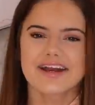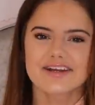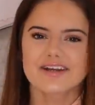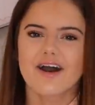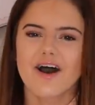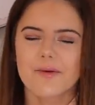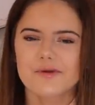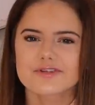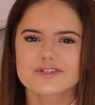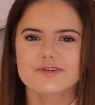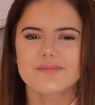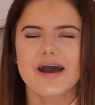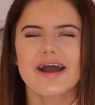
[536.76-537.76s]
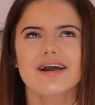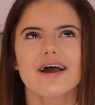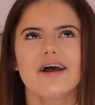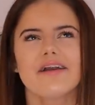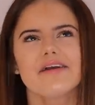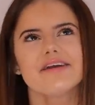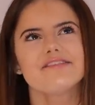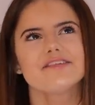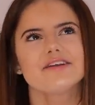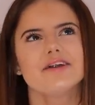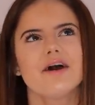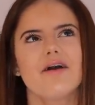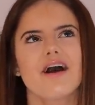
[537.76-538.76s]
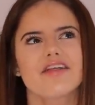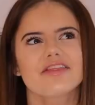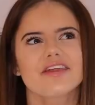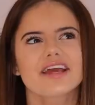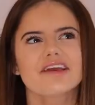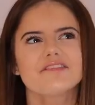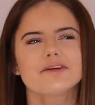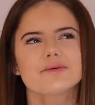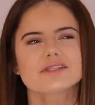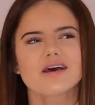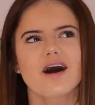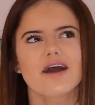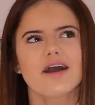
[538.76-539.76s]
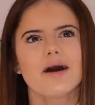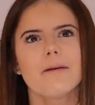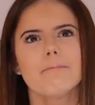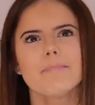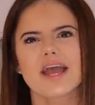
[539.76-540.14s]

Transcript: and a cartwheel tuck back I don't even know I think if it was higher